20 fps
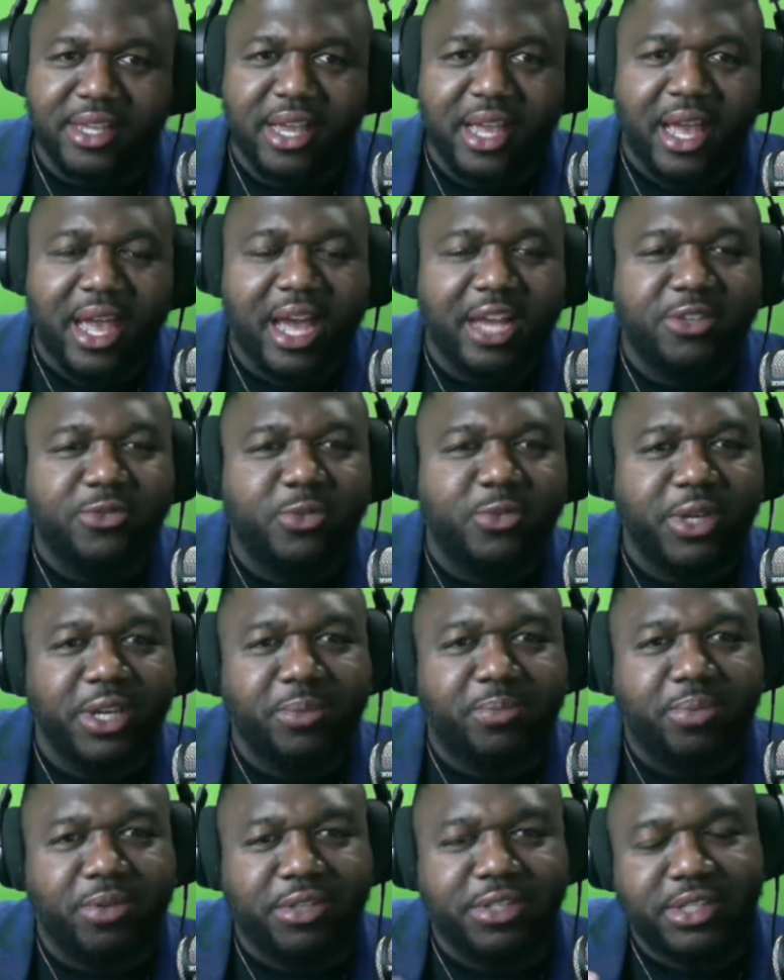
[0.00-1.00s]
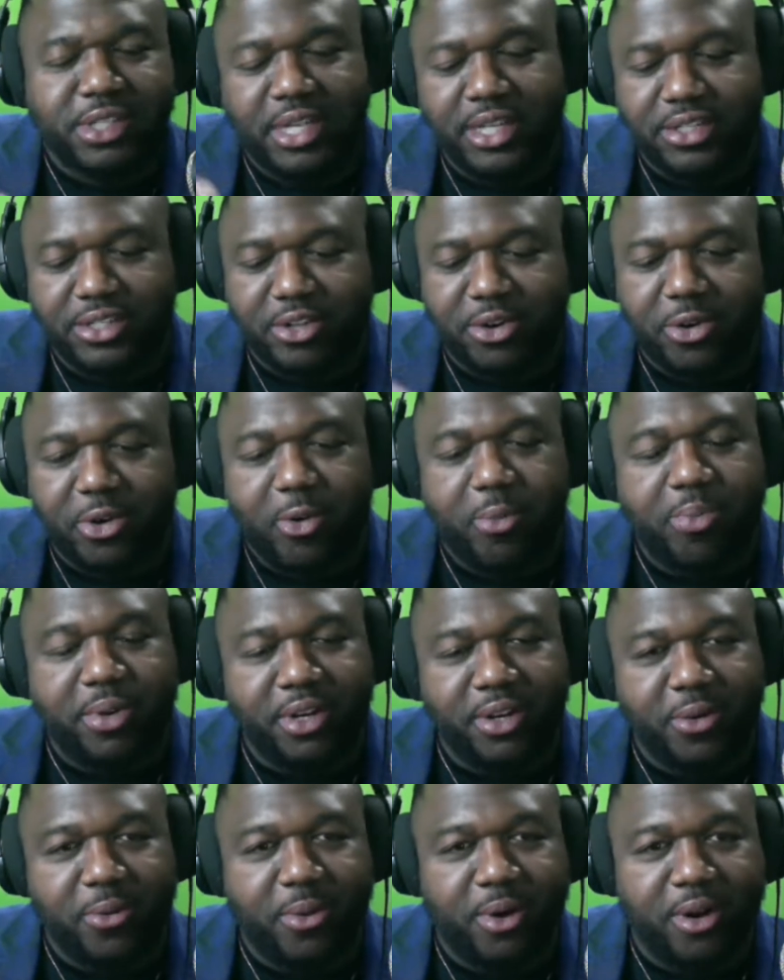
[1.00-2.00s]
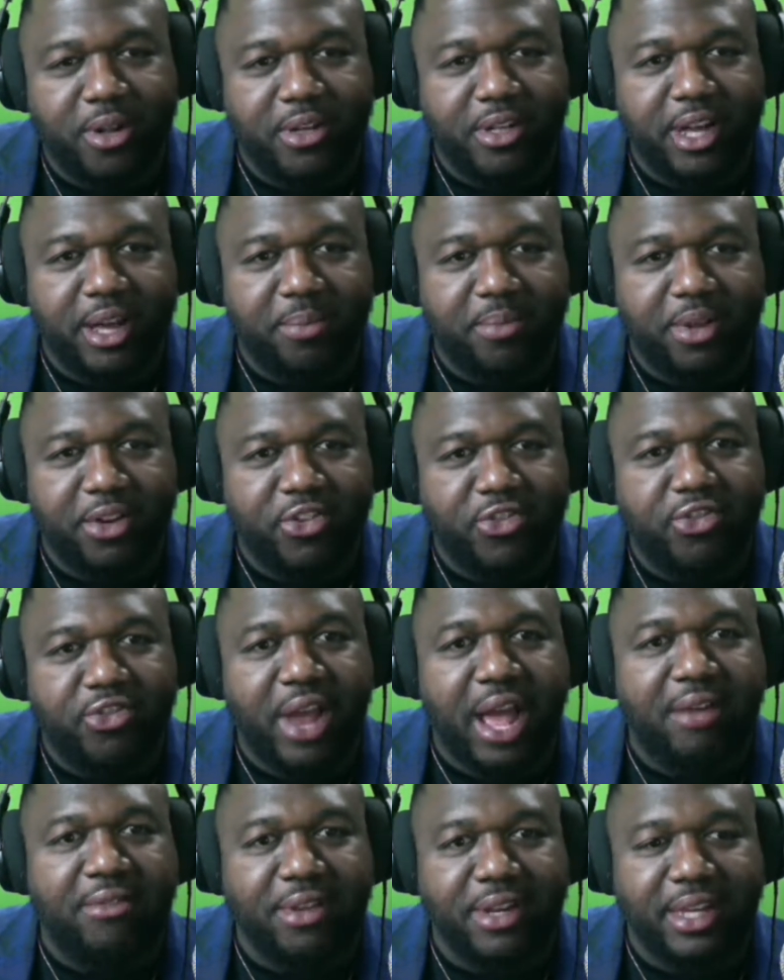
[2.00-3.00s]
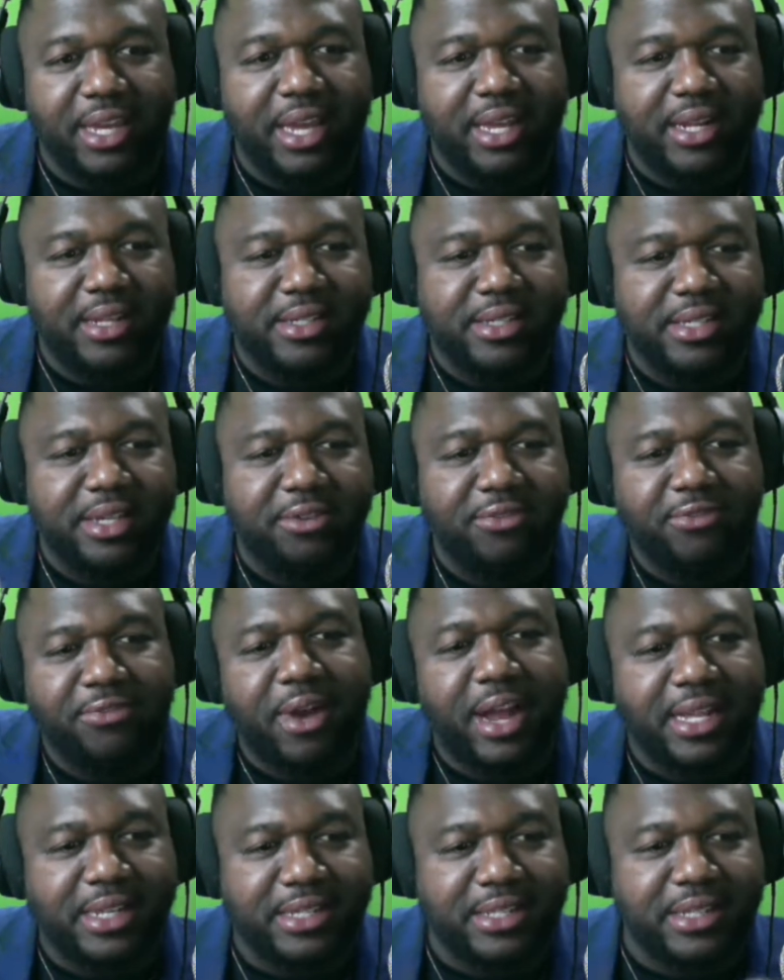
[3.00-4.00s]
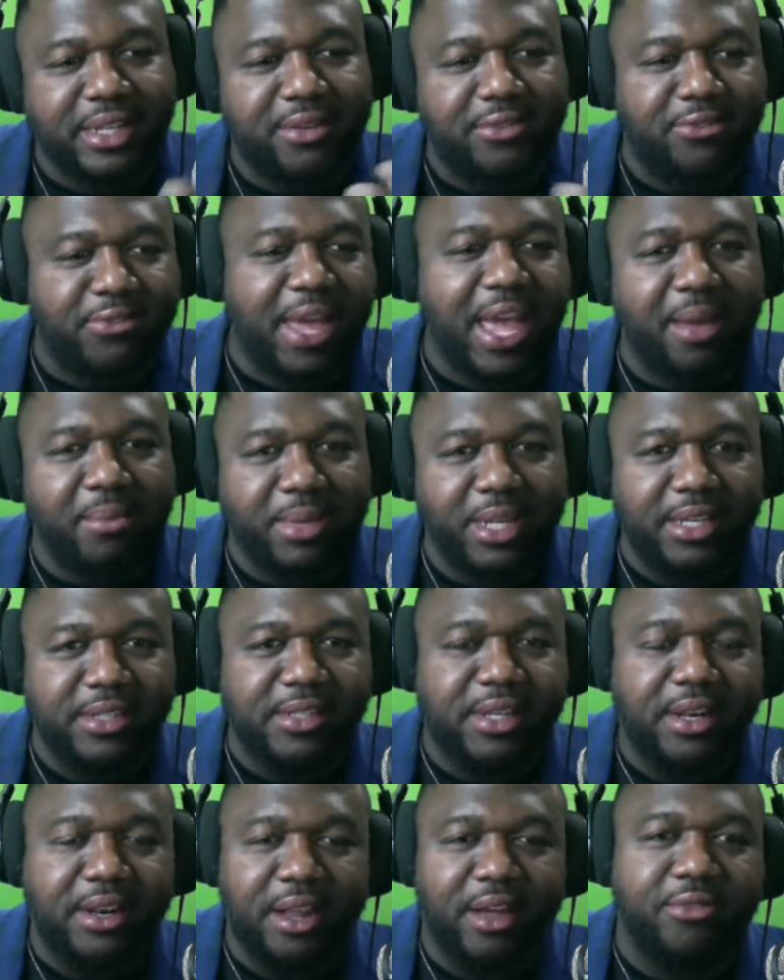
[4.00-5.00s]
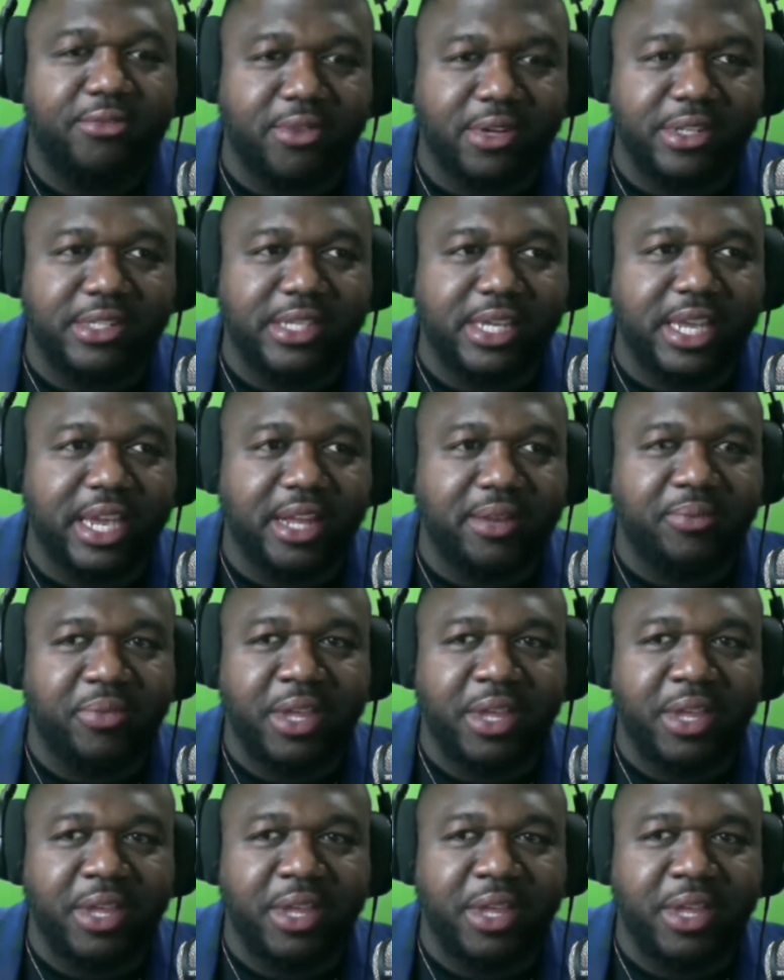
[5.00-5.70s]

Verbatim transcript: as we proceed to open the world up and travel again and see friends and families and loved ones again.